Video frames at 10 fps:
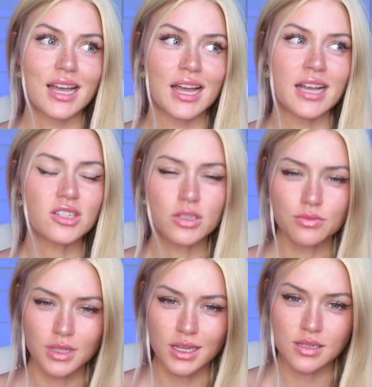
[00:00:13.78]
I actually
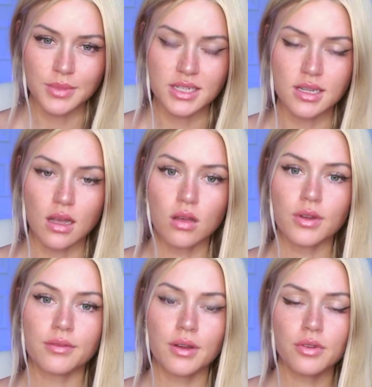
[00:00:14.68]
realized myself,
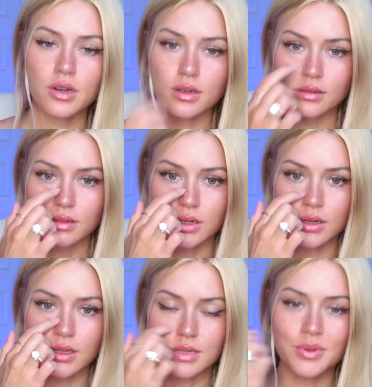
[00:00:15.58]
I've never
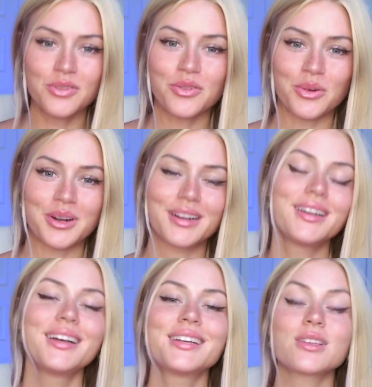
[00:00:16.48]
heard this before,
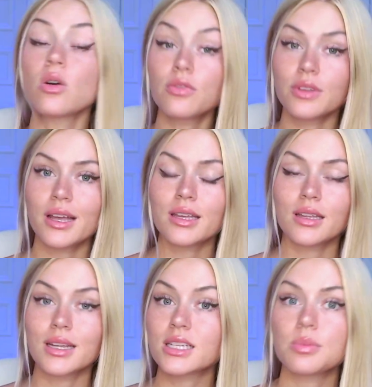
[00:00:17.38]
so hopefully I can
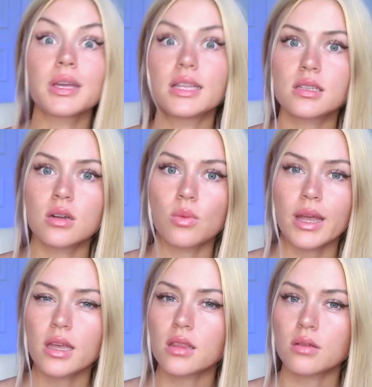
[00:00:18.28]
explain this in a
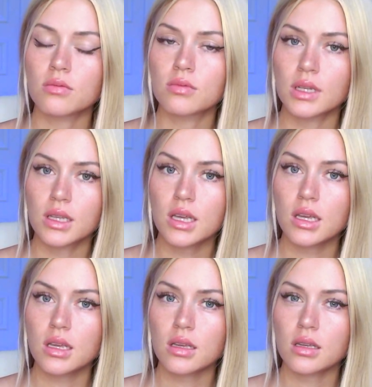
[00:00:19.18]
way that
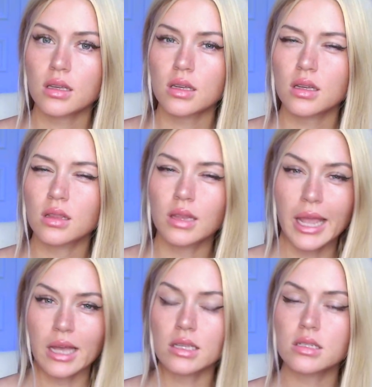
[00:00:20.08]
really
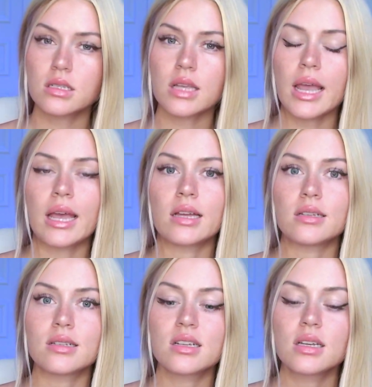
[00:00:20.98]
lands
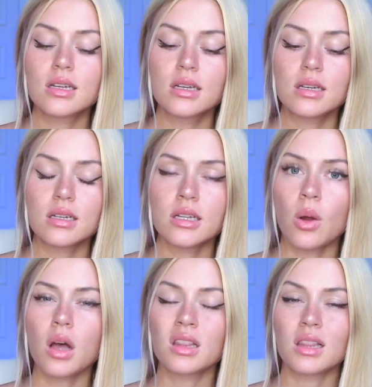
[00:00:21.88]
and
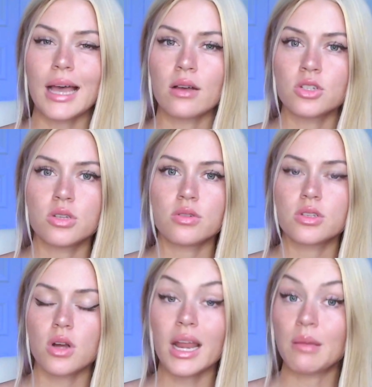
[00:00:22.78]
allows you to
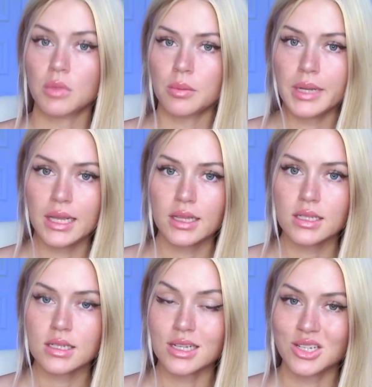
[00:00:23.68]
start implementing
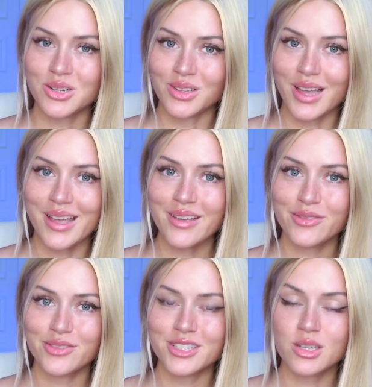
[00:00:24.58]
this into your
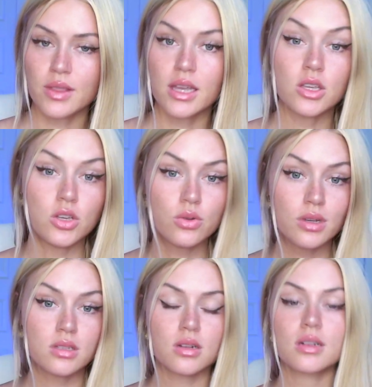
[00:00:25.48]
life so that you
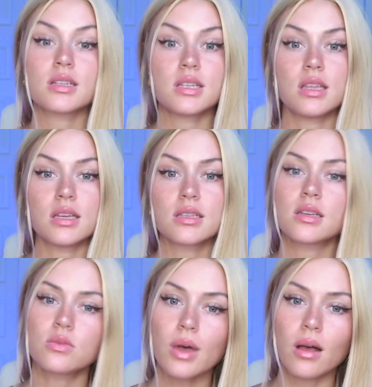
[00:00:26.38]
can start to see this
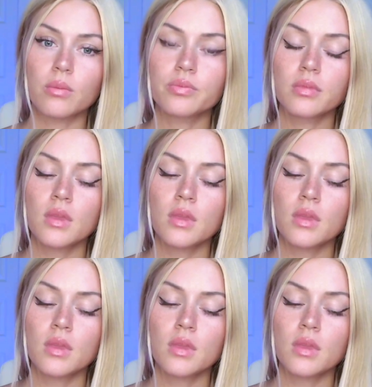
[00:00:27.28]
as well.